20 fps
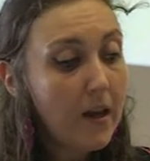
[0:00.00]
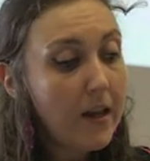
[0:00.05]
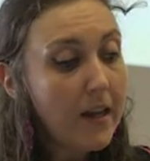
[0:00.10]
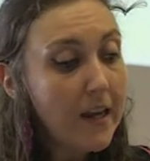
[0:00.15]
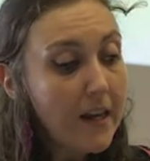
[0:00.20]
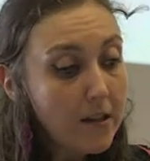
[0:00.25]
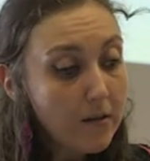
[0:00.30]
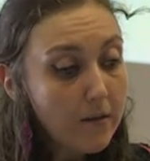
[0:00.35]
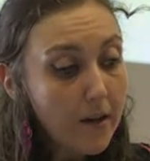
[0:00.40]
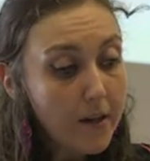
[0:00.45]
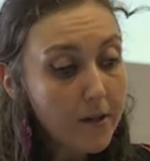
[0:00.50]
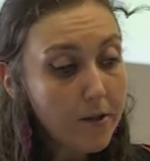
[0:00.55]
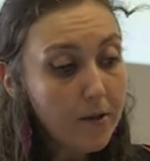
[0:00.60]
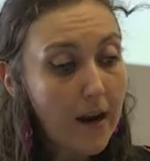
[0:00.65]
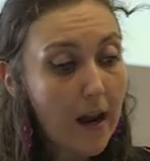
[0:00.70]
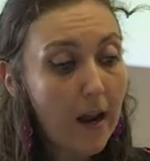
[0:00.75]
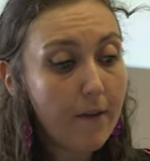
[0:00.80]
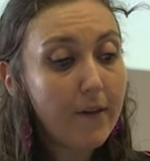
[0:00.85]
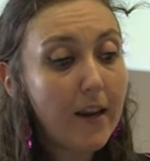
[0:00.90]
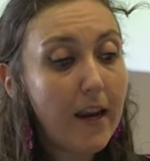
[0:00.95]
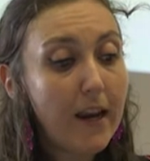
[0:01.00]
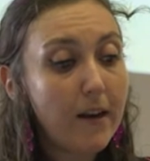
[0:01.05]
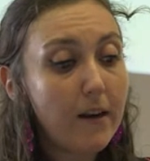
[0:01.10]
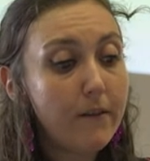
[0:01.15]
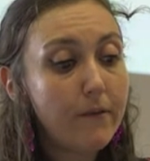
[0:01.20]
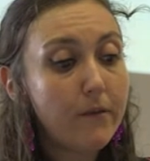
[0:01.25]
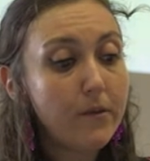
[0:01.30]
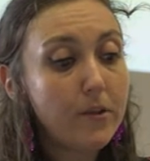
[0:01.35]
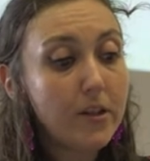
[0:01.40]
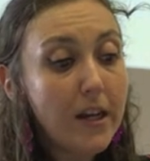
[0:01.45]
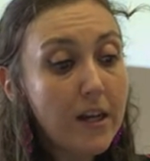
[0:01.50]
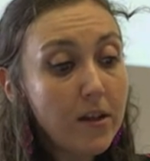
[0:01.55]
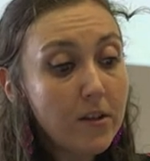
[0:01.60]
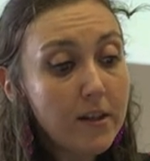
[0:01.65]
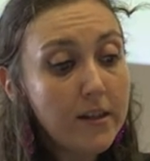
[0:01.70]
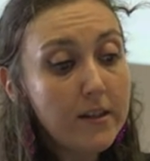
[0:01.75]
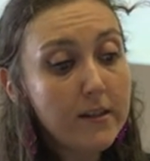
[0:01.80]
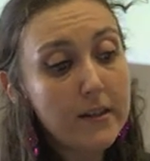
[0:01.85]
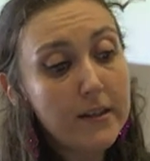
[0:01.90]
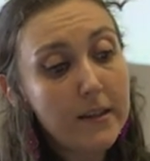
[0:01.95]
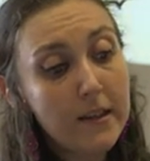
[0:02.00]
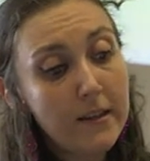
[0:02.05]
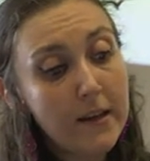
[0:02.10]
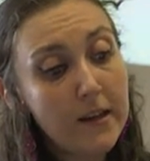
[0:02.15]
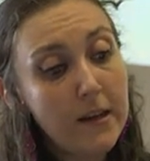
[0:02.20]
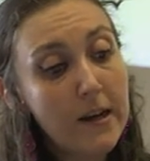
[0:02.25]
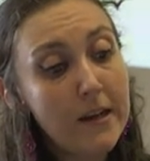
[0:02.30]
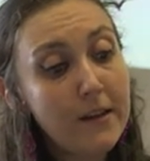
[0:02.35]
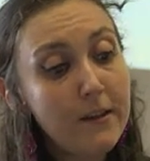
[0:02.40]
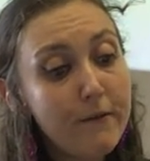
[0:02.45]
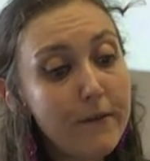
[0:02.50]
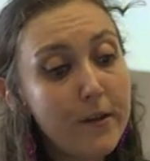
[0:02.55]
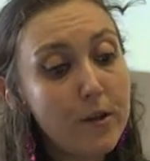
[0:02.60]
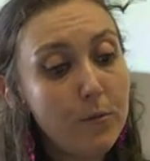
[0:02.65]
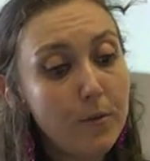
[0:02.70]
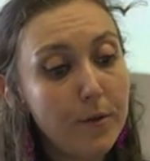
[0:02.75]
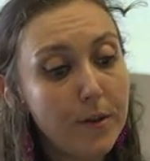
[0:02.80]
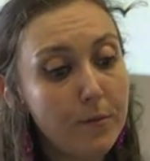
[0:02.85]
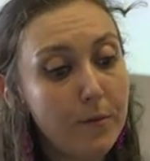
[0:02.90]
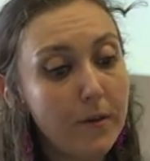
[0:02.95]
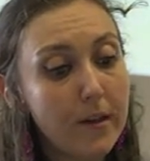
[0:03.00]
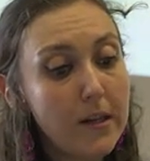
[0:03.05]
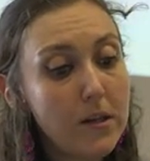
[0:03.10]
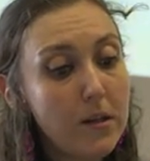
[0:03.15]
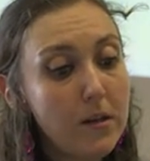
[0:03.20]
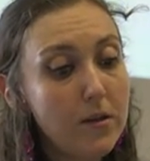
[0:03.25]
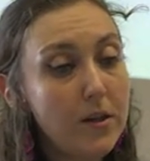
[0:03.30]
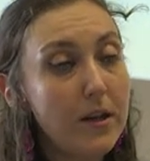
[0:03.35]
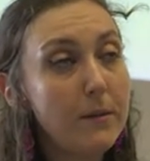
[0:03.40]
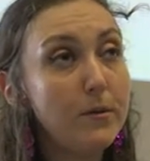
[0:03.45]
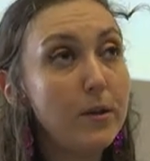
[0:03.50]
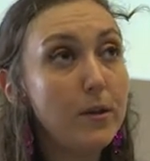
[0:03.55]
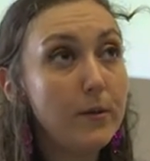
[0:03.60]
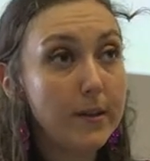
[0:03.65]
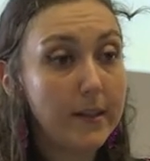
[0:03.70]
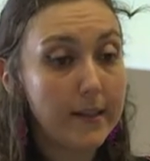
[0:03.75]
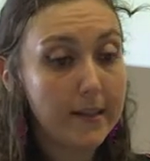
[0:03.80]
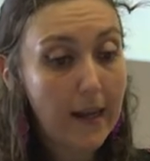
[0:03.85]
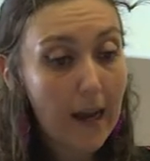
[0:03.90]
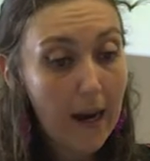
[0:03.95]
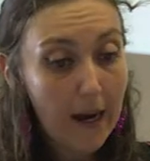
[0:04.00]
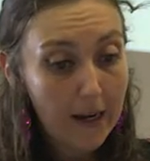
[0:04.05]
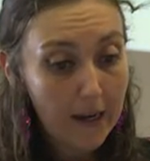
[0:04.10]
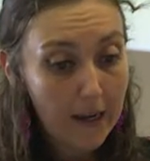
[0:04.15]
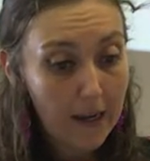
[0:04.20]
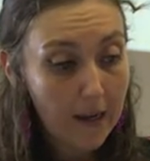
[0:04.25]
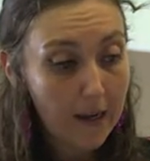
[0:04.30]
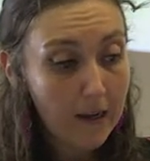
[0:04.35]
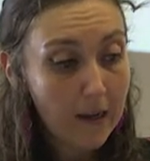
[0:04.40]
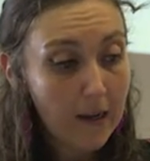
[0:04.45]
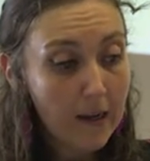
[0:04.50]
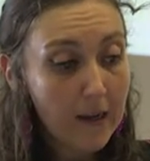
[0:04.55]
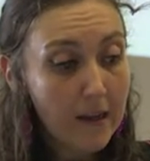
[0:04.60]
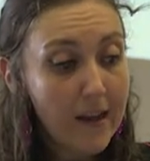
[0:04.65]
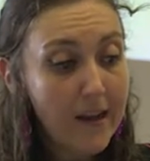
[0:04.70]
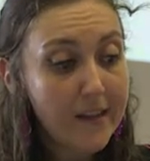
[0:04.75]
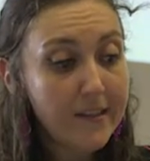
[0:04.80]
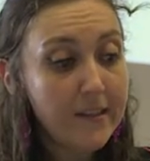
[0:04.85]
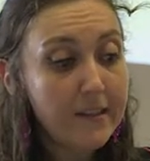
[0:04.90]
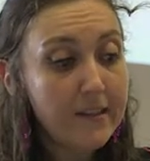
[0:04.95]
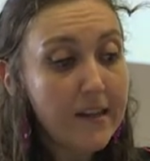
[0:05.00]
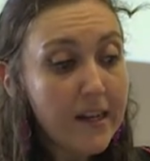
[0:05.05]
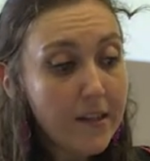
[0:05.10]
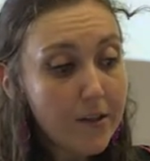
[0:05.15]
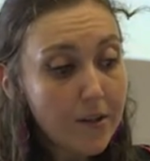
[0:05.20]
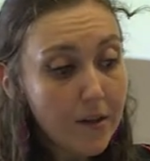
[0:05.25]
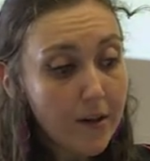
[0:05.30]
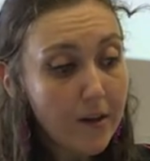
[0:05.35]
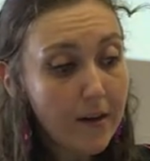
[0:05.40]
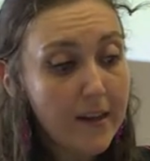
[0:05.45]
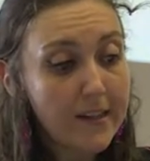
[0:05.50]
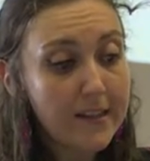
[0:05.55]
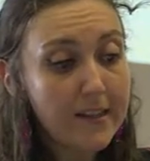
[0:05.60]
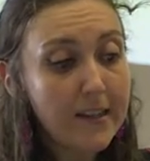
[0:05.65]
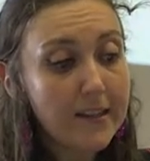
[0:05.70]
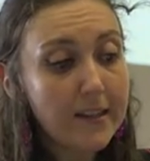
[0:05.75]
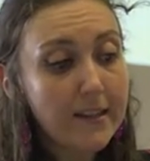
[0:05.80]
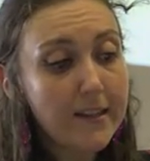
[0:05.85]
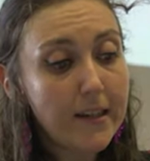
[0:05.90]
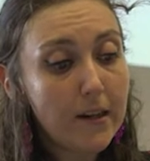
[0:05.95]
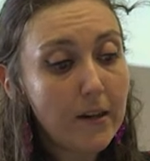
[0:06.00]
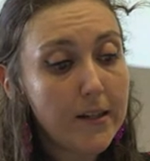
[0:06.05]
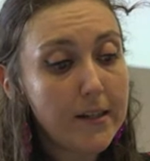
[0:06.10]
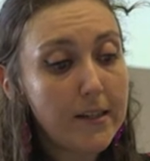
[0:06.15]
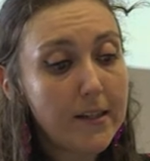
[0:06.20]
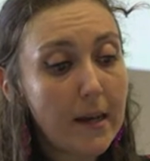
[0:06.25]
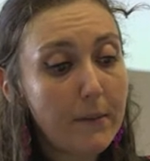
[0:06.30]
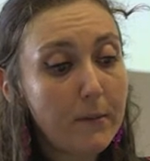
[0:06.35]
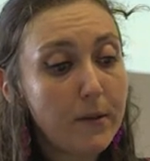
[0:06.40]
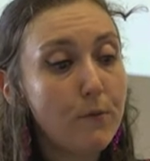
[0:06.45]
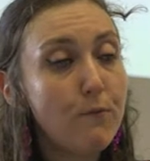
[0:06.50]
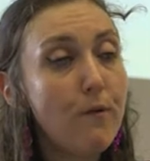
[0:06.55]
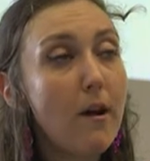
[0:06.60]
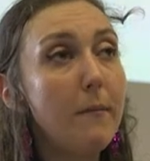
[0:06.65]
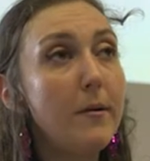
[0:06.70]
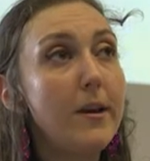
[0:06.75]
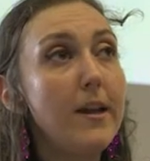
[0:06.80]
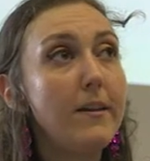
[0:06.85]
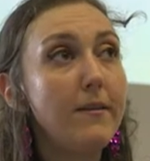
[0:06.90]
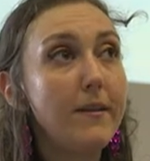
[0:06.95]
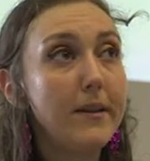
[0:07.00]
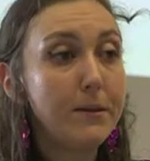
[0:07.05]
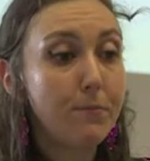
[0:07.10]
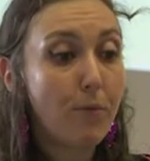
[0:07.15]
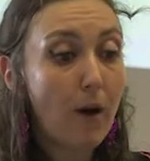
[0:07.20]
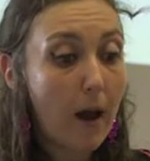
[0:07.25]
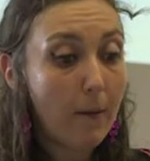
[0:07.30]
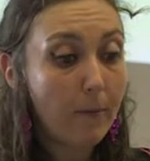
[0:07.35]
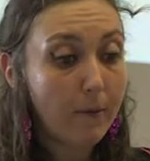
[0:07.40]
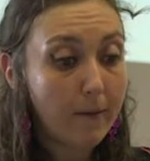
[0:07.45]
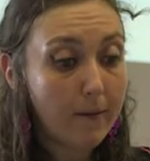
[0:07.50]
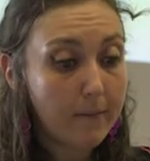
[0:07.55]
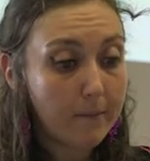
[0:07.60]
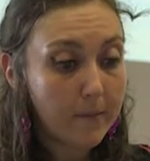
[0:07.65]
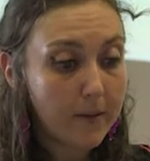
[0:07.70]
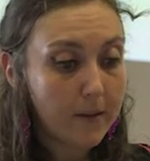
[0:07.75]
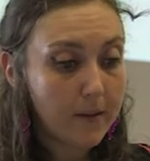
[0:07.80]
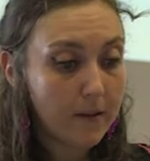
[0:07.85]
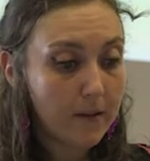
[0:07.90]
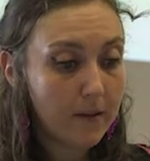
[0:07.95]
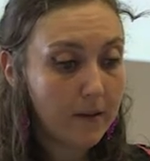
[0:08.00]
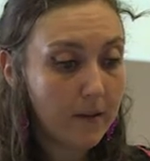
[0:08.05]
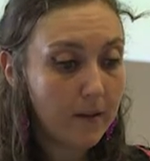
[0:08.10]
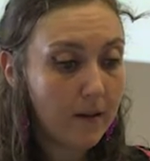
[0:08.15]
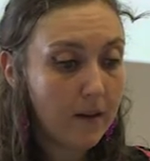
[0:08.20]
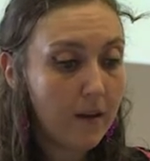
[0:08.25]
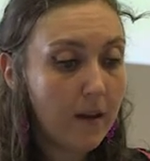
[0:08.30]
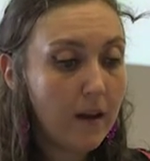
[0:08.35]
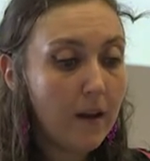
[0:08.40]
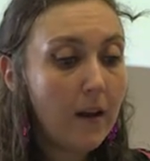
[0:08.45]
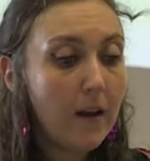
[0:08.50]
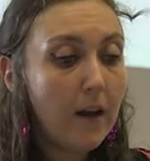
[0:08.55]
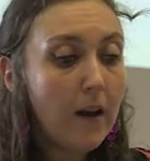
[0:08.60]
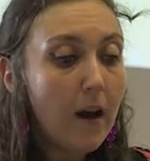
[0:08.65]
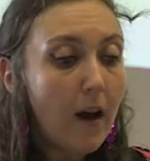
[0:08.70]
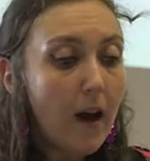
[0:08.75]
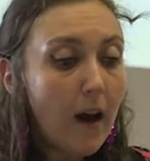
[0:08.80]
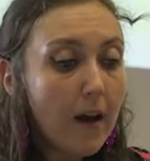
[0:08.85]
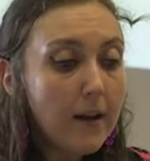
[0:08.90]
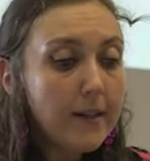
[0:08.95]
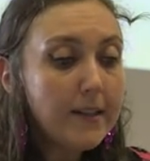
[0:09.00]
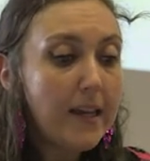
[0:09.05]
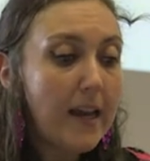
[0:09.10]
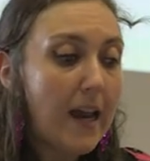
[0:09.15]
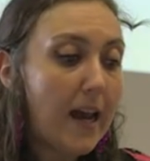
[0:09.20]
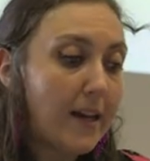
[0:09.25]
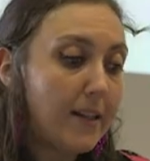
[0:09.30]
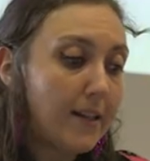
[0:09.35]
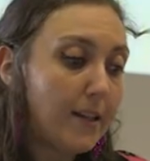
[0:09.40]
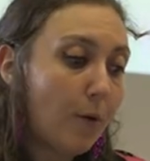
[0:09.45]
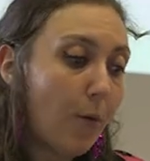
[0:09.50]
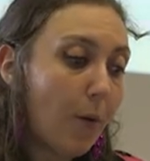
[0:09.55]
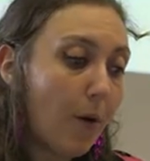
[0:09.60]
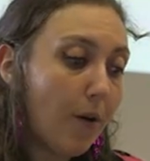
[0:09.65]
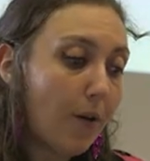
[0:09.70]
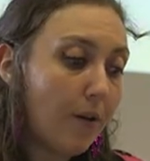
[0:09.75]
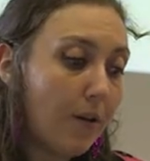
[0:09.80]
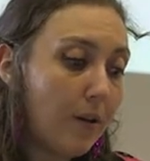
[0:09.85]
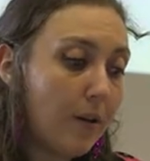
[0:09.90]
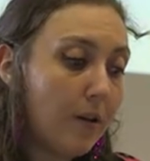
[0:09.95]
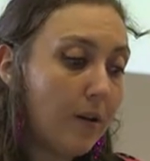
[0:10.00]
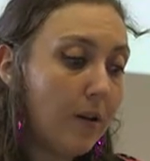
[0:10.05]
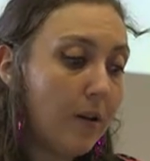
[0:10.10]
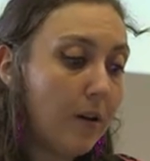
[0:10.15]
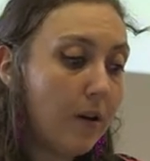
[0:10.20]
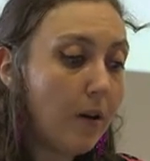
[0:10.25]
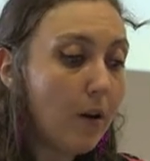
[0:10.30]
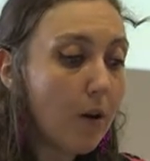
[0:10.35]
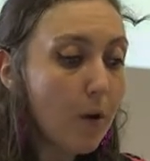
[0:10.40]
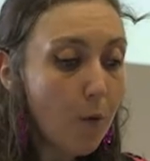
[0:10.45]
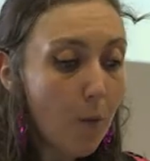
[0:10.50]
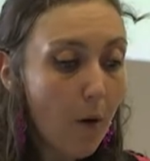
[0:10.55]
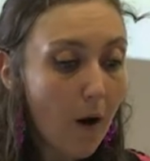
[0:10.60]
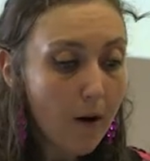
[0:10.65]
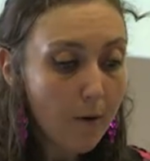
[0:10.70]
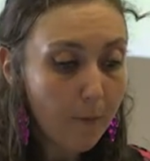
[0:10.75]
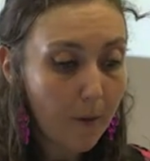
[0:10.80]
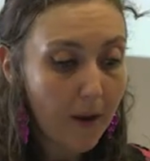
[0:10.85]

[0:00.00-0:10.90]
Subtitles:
Each lecture advocated for changes in the individual's relationship to society and to nature as necessary steps in remedying these problems. Huxley asked, quote, "Who are